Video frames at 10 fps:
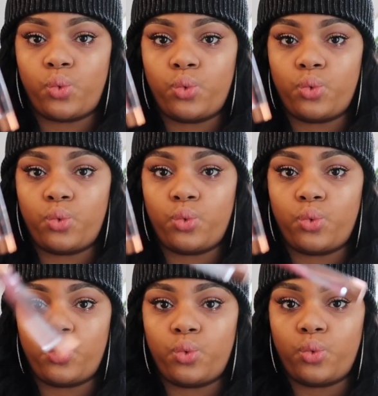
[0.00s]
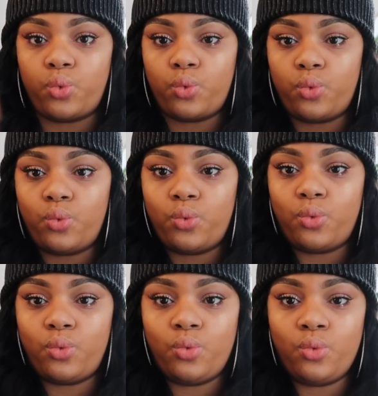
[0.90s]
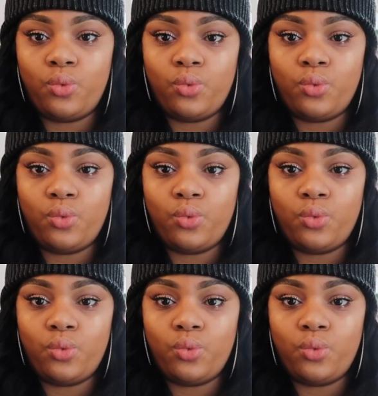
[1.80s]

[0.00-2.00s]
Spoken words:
(silence)